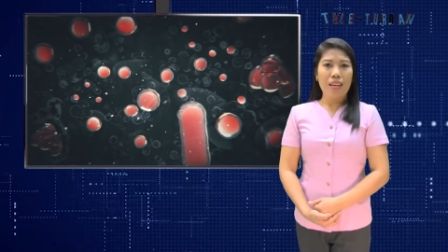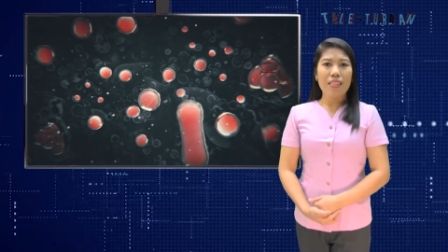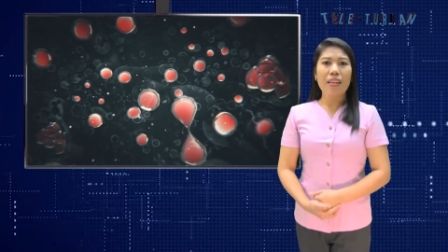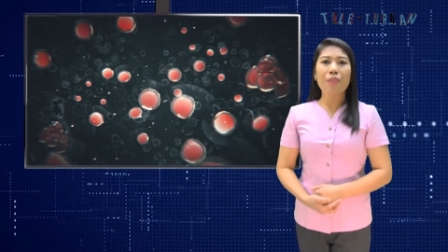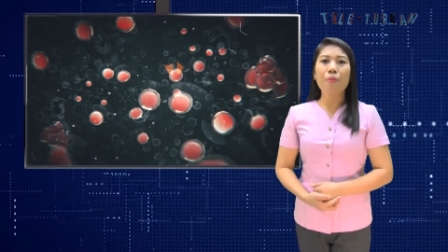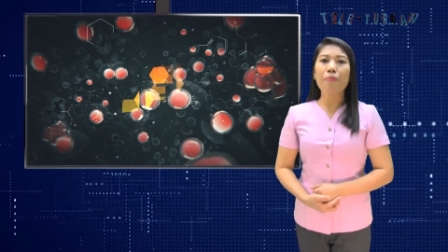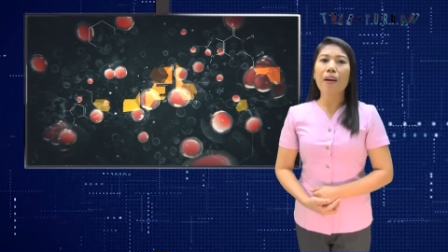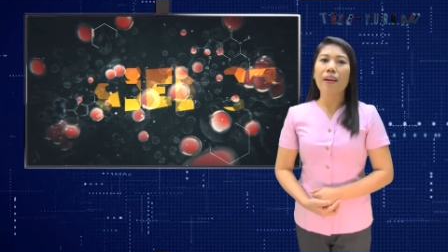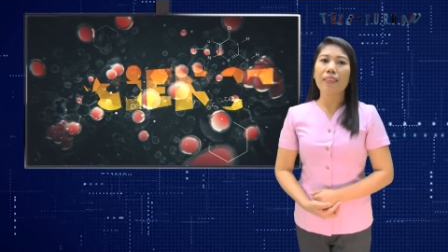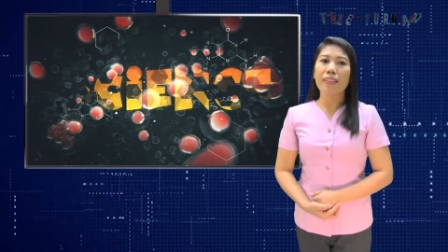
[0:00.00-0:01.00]
Aside from
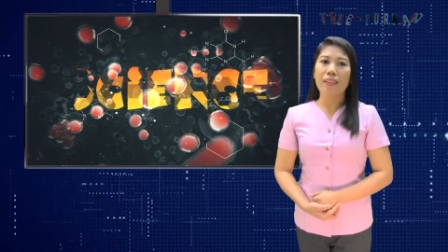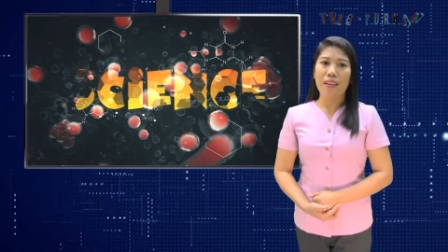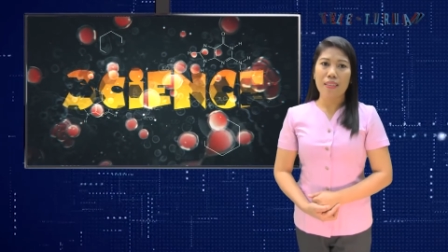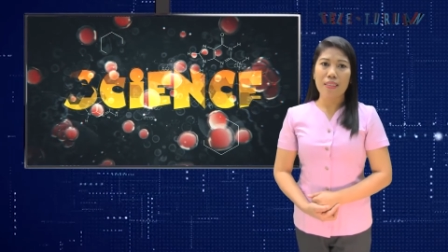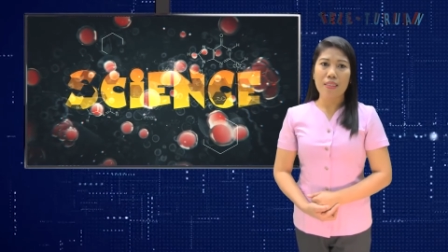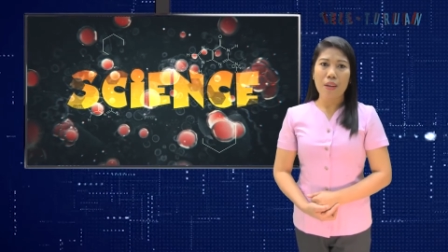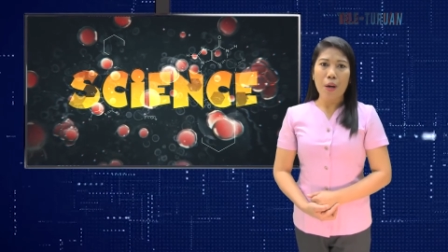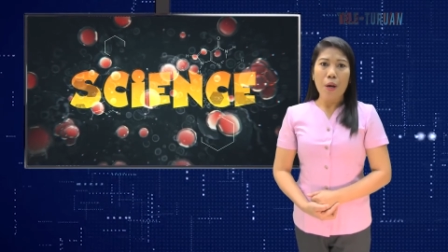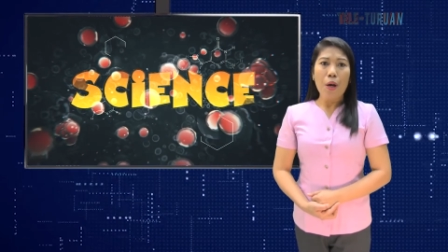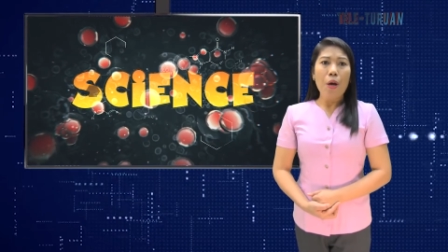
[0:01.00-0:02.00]
the heart and lungs,
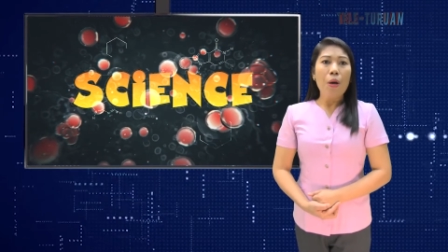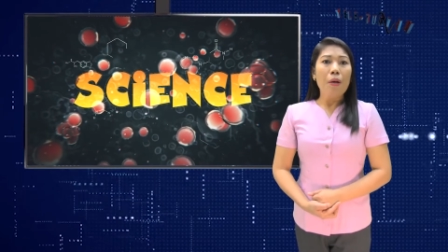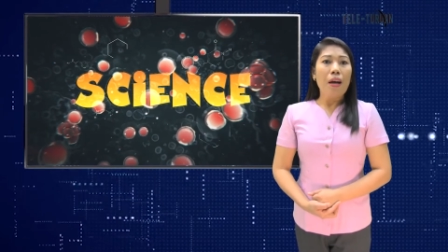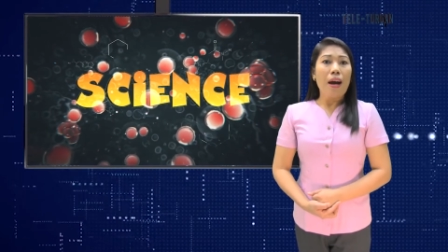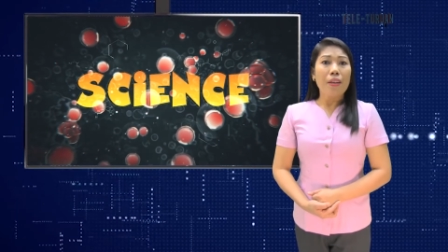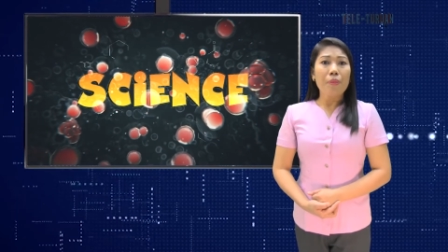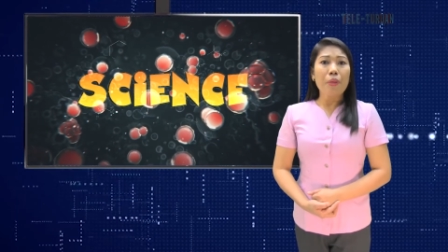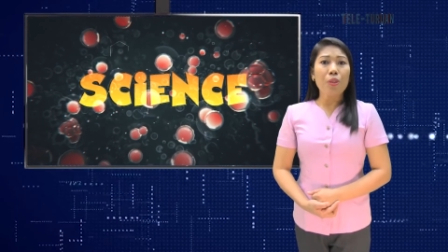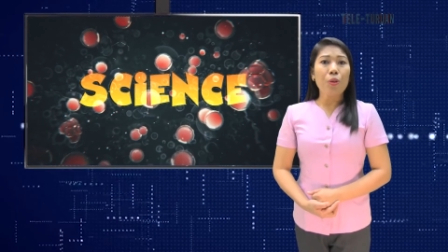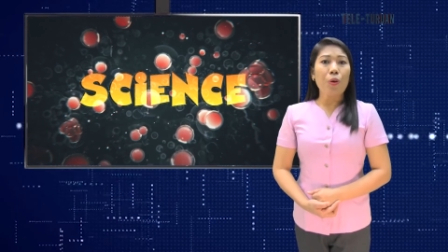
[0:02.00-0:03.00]
other
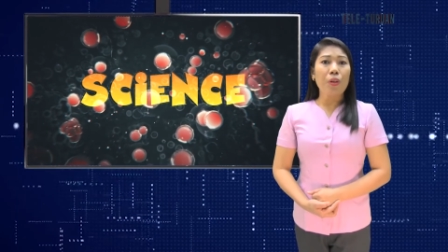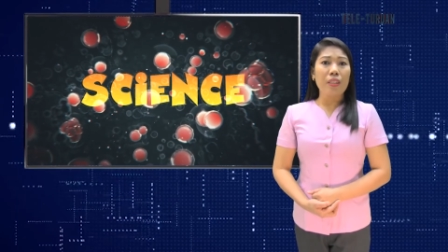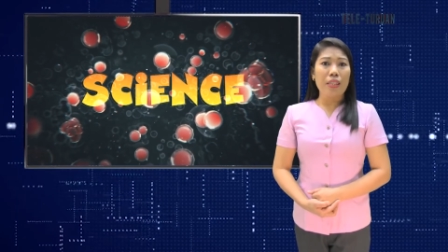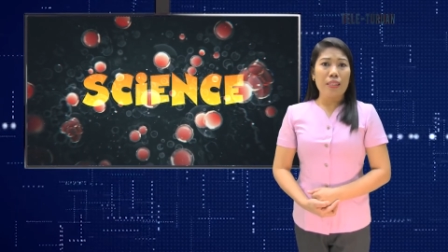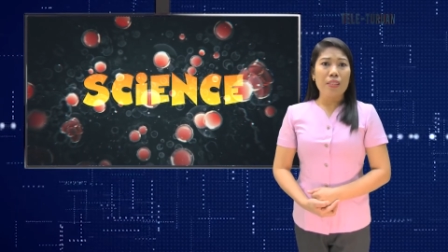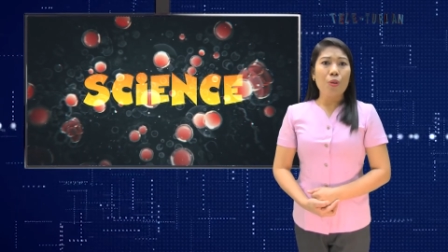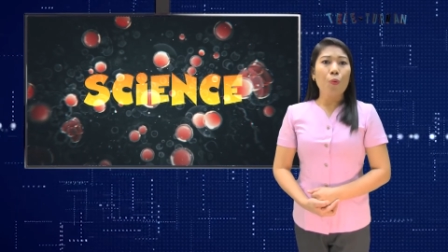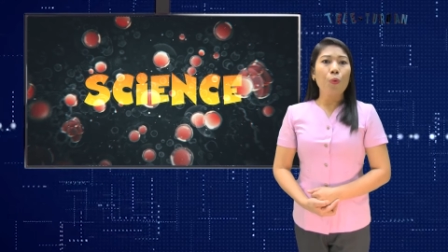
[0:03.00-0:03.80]
major organs